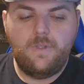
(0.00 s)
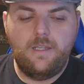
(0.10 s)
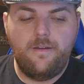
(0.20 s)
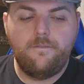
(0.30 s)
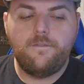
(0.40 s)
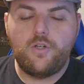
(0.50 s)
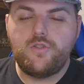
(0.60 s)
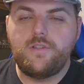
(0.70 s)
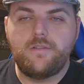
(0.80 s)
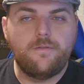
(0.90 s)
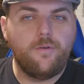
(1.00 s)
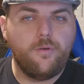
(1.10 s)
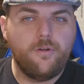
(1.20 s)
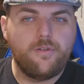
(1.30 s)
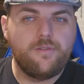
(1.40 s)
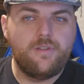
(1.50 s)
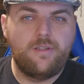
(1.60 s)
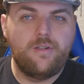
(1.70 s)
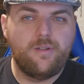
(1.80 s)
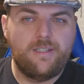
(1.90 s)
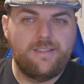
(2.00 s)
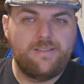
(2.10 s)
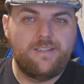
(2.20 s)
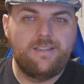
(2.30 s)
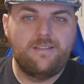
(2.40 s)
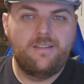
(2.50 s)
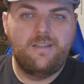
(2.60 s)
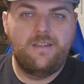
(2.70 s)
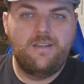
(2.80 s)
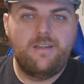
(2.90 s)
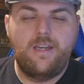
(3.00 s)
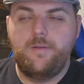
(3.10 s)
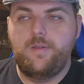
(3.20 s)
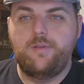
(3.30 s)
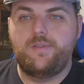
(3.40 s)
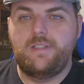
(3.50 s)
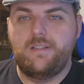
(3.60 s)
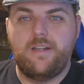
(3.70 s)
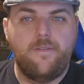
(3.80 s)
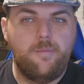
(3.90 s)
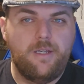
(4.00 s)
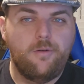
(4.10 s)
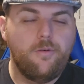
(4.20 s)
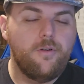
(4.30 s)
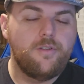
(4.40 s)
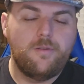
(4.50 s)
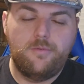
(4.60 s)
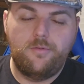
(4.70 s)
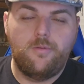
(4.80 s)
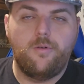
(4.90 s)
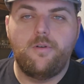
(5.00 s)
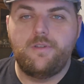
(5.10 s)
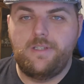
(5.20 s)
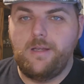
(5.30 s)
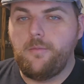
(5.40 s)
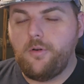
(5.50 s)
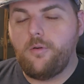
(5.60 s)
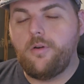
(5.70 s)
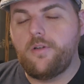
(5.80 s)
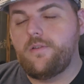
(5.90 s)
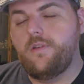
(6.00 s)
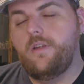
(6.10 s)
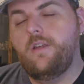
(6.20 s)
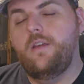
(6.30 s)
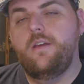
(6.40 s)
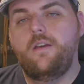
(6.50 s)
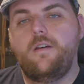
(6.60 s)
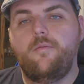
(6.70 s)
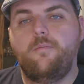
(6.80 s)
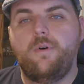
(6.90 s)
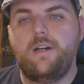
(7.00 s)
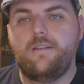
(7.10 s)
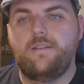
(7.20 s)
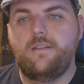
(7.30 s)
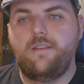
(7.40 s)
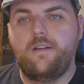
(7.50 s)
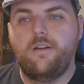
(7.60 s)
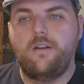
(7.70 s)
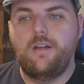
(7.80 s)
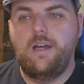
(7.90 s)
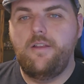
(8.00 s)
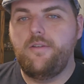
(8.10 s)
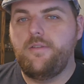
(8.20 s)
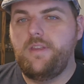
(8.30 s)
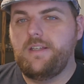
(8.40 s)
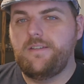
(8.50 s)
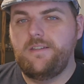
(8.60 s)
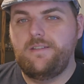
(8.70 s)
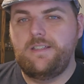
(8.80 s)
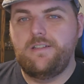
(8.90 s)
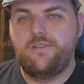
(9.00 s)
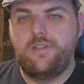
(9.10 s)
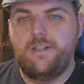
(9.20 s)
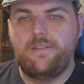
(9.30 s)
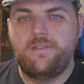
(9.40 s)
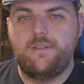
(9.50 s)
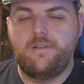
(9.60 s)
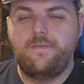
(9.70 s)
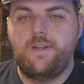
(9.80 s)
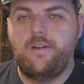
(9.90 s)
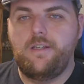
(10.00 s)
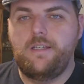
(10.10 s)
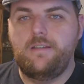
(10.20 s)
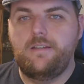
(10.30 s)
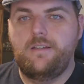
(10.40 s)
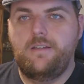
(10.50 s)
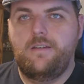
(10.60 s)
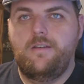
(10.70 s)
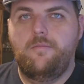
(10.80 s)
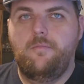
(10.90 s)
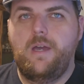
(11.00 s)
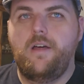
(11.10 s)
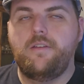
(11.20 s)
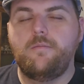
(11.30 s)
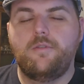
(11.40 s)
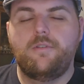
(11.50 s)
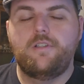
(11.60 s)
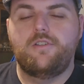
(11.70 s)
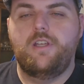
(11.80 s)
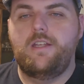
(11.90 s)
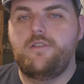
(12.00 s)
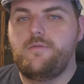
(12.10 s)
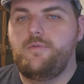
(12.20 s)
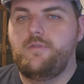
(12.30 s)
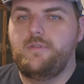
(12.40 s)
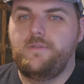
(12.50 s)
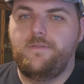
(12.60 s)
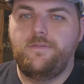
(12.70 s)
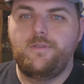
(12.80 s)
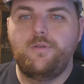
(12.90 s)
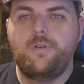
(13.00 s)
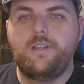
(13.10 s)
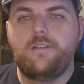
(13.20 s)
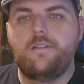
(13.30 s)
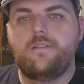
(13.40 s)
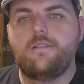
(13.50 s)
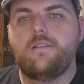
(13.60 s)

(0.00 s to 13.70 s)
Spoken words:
versions of horrors that you don't get to see. You do see a lot of the pink horrors and the blue horrors and the ember horrors, but there are other things that Tzeetch does that are very malleable and changeable and fluid